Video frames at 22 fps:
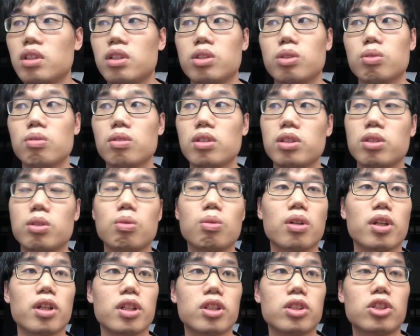So let's
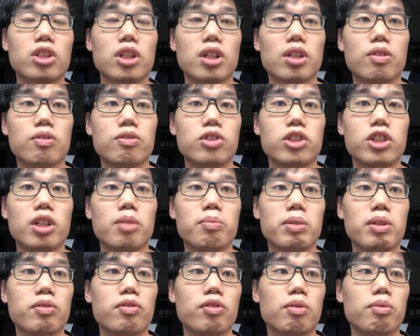look at the chart of
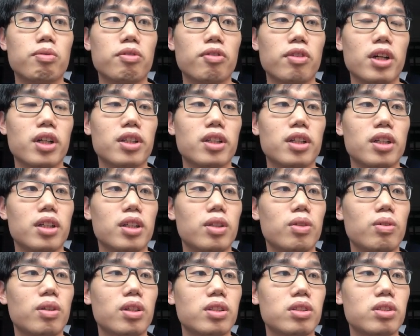GME from Friday.
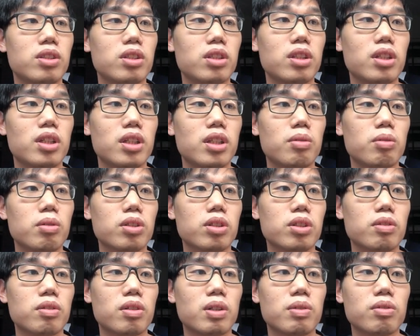You can see that it
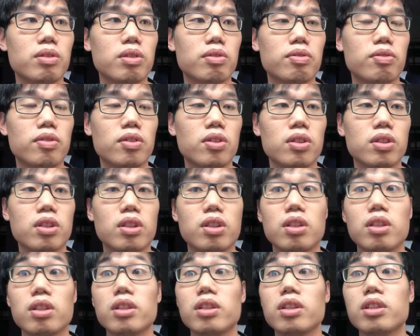was around the
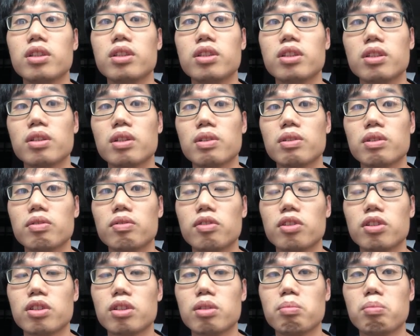40s, around the
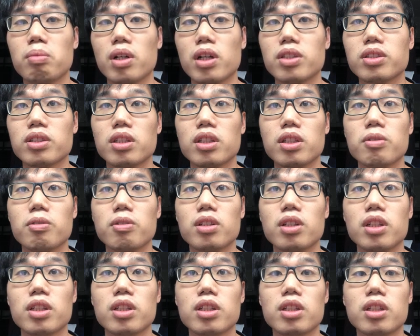40 plus
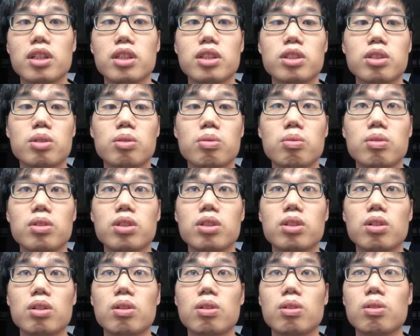area, and then it
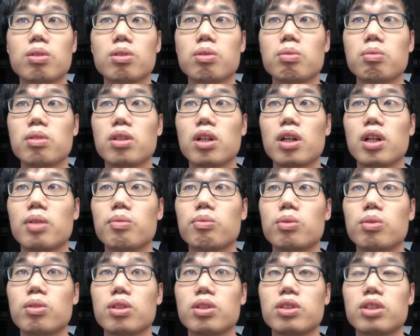squeezed all the way up
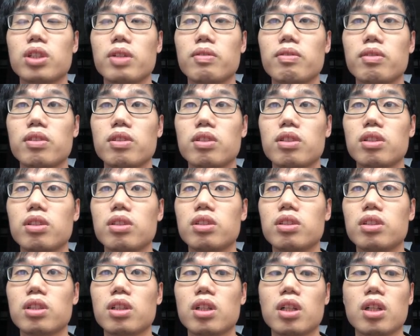to the 70s,